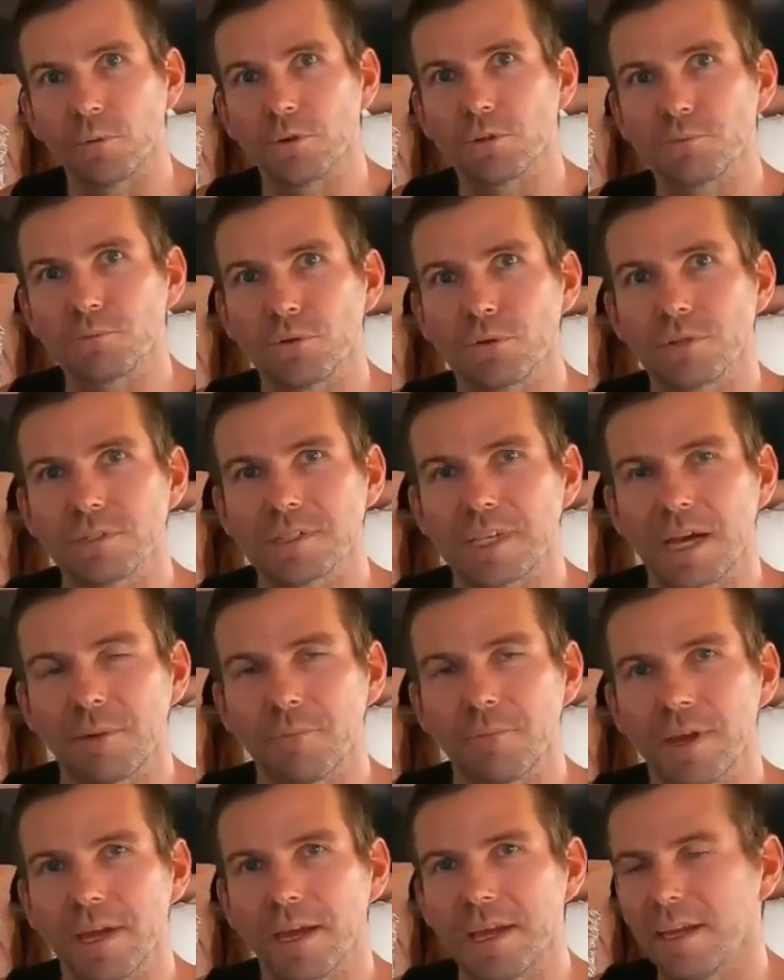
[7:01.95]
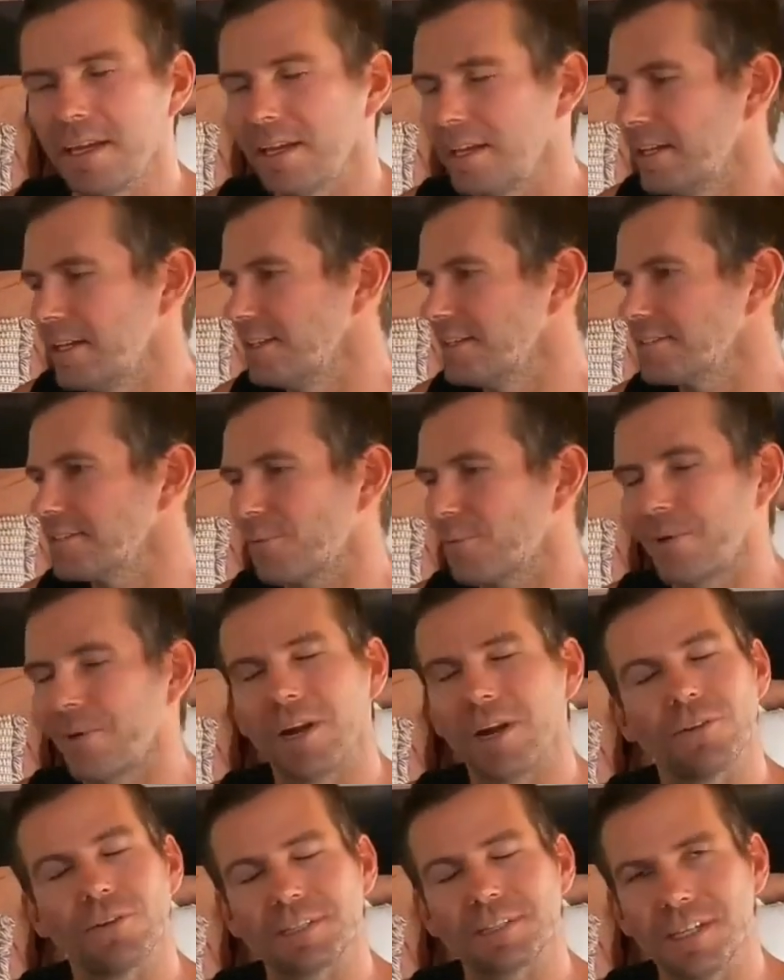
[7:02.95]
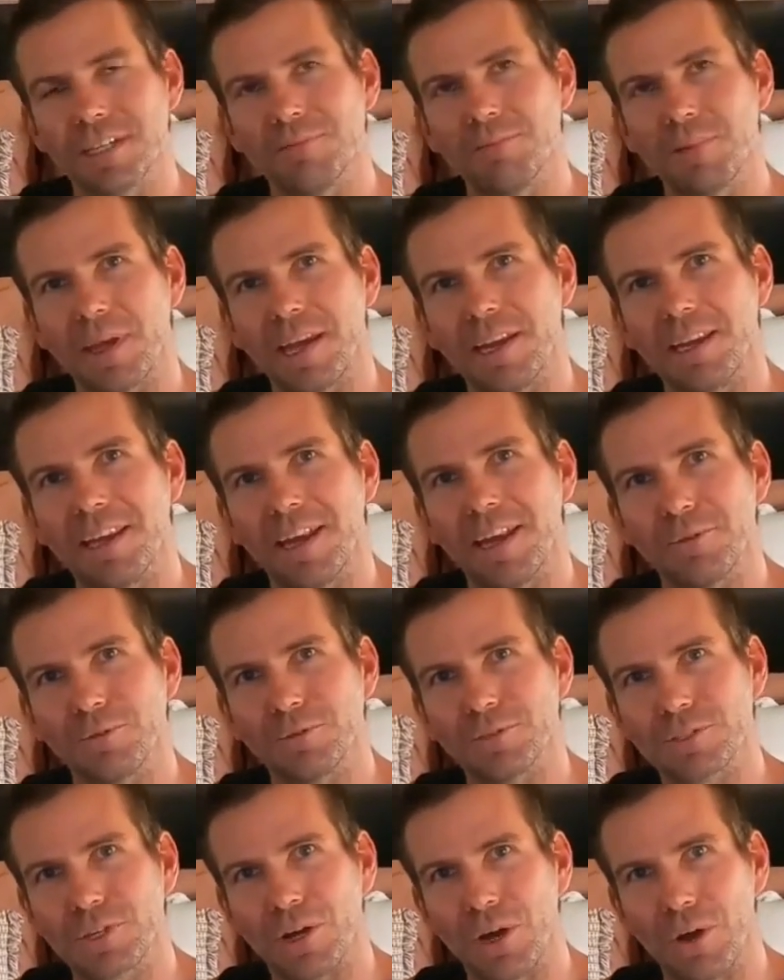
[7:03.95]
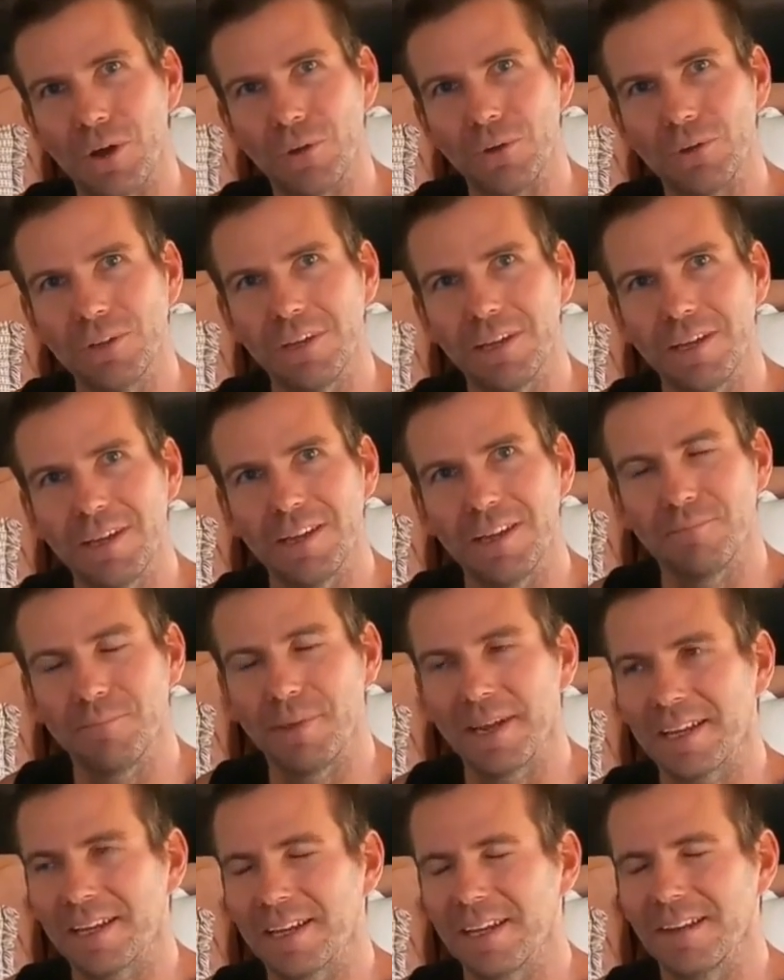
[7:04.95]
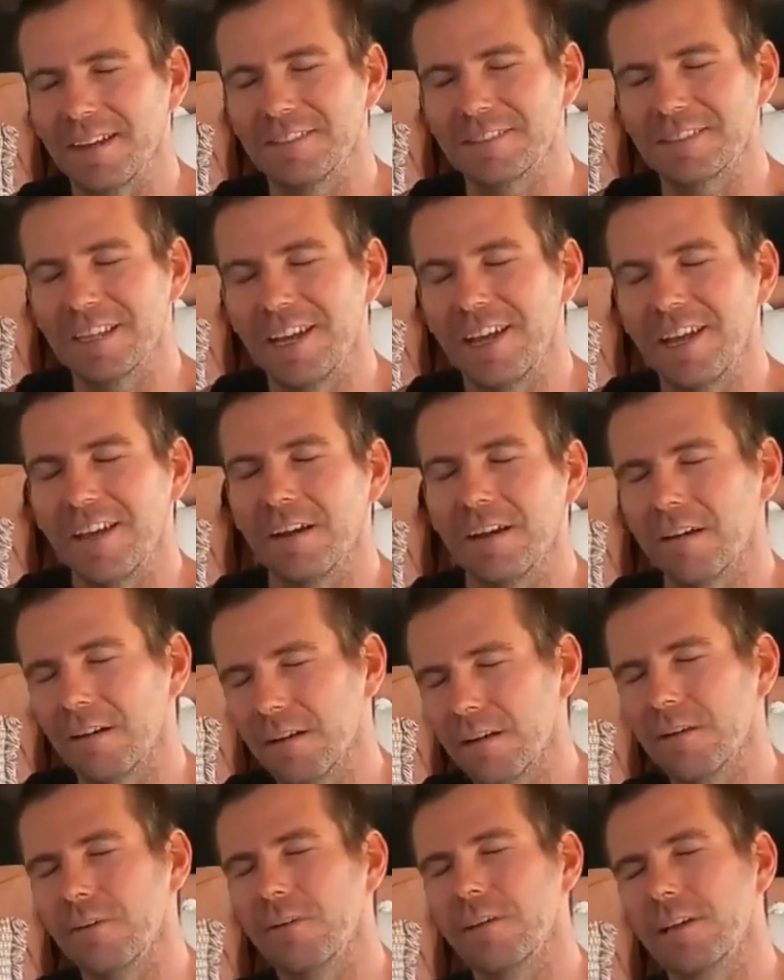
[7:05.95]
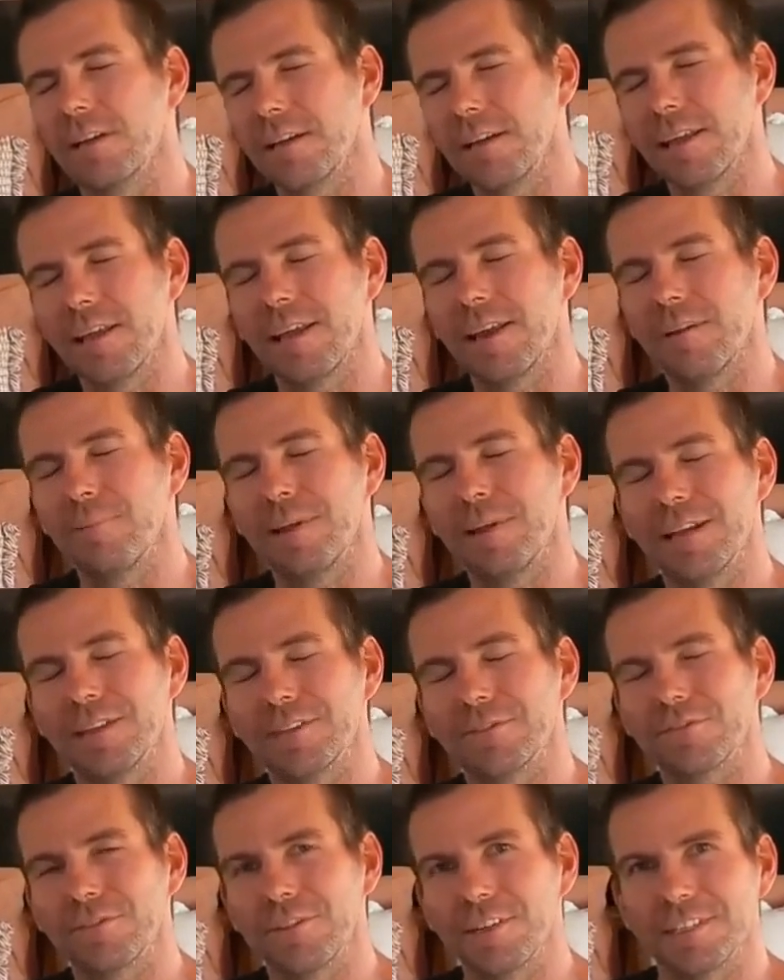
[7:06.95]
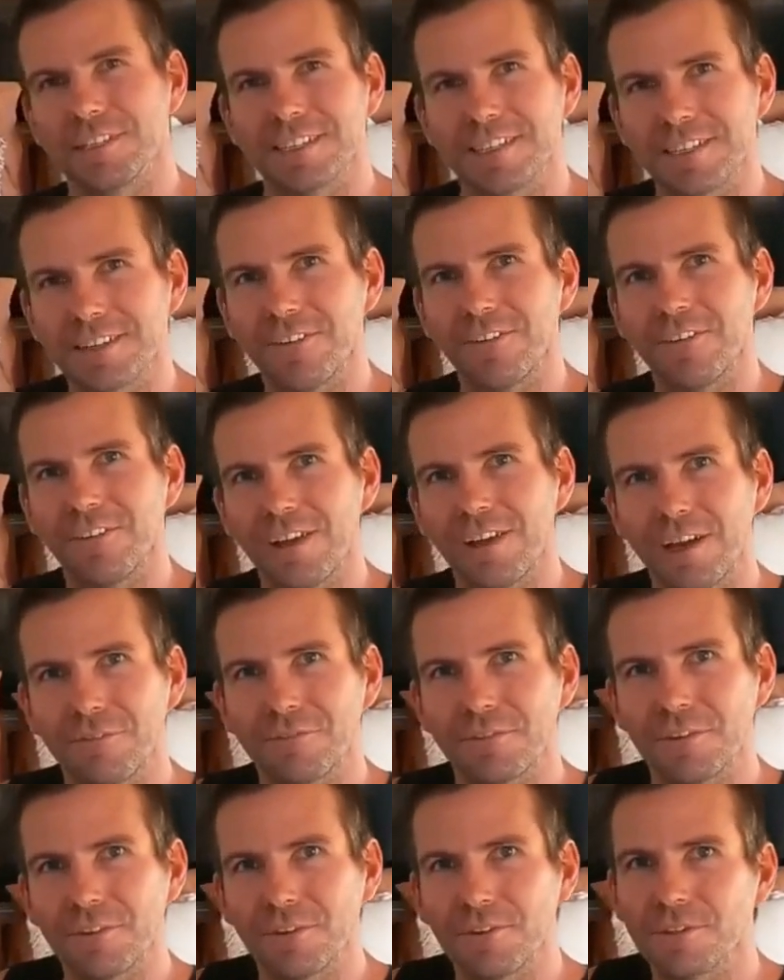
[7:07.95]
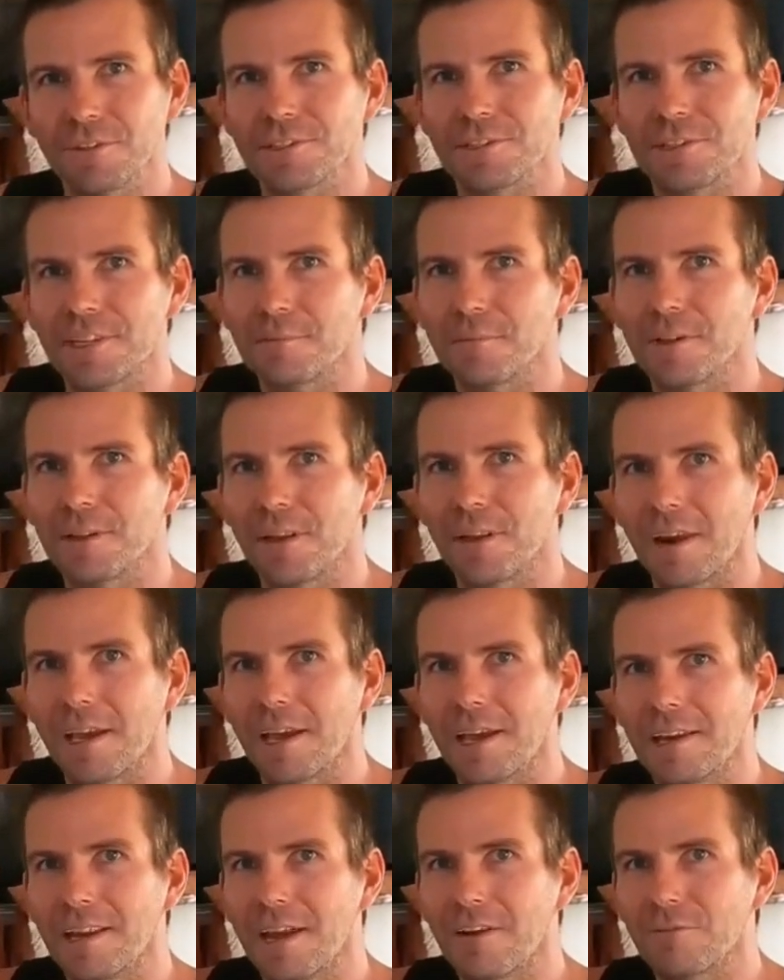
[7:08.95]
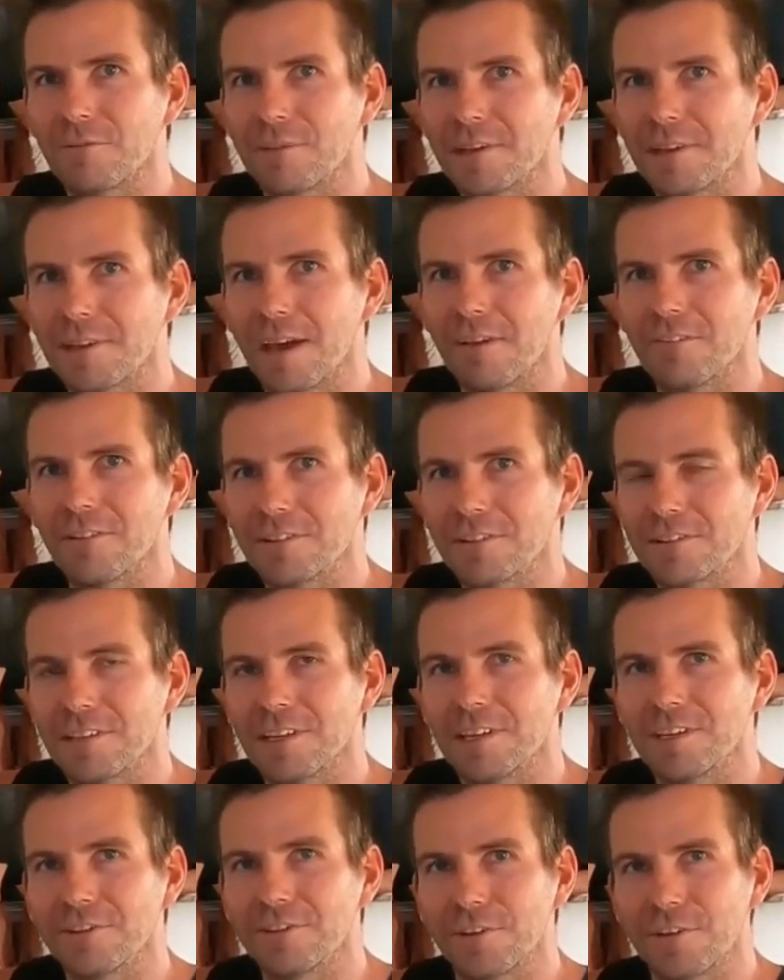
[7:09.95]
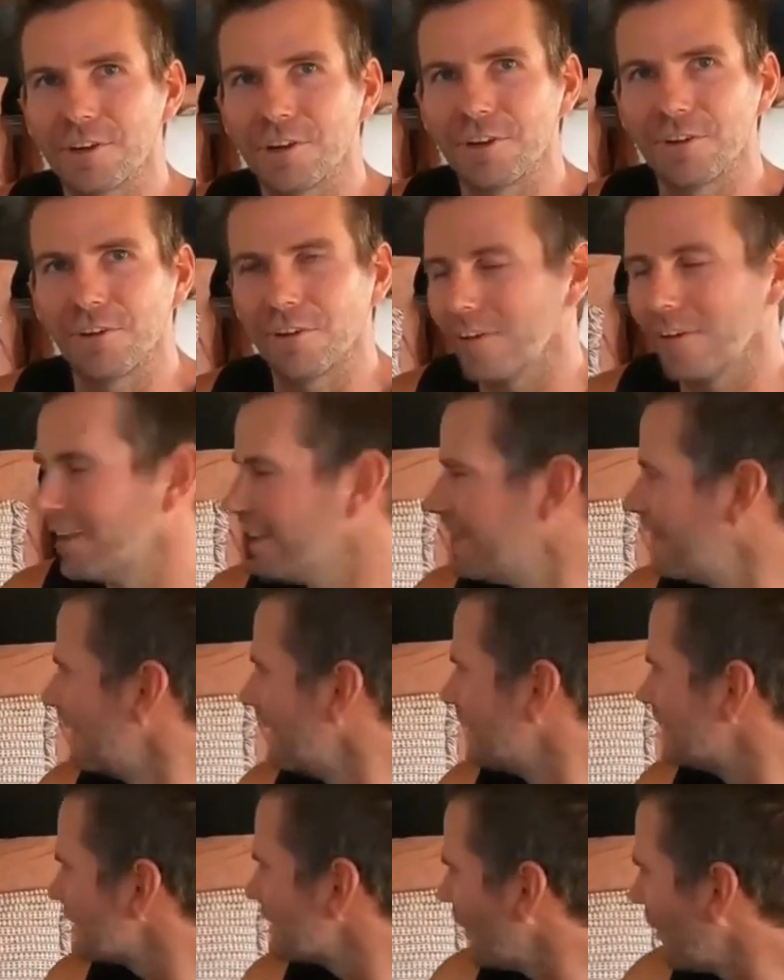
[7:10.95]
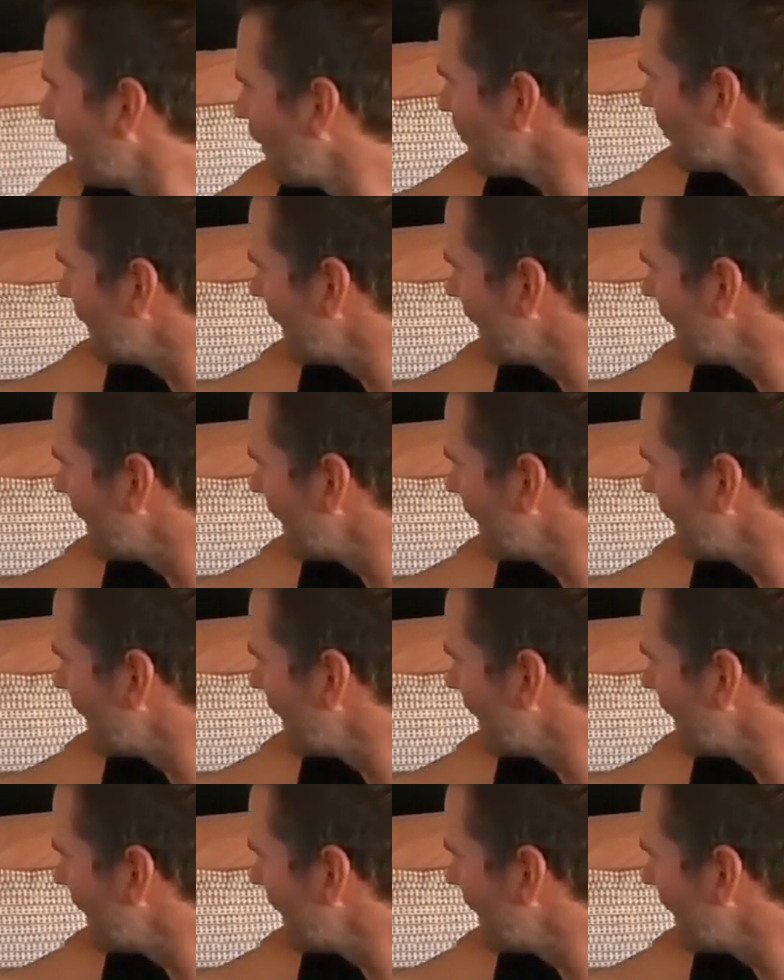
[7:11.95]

was put it somewhere so when I was in bed and it was cold and Beck goes, I don't want to get out of bed, it's freezing, all I have to do is sneak my little hand out from the covers and turn it on. So I've